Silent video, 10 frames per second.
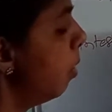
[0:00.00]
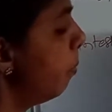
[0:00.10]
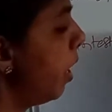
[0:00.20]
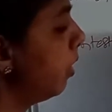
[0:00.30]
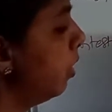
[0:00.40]

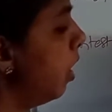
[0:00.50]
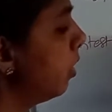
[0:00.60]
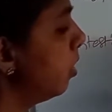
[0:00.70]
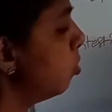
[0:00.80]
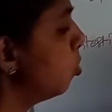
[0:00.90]

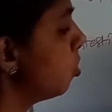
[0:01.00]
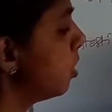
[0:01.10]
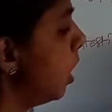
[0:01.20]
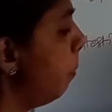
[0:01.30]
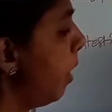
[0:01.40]
Pancreatic juice.
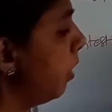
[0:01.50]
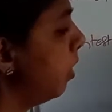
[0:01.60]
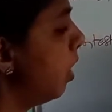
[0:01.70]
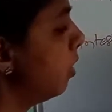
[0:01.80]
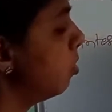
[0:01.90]
That
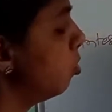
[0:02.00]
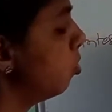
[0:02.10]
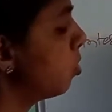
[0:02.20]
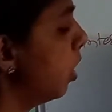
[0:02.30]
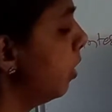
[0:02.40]
pancreatic
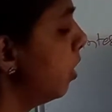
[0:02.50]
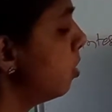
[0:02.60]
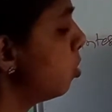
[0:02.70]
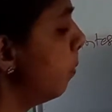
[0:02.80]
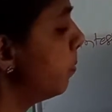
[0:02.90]
juice
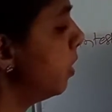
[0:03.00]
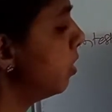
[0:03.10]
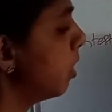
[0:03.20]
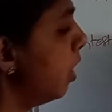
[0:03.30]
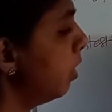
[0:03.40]
contains
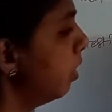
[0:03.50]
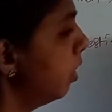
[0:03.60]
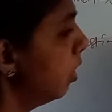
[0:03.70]
trypsins and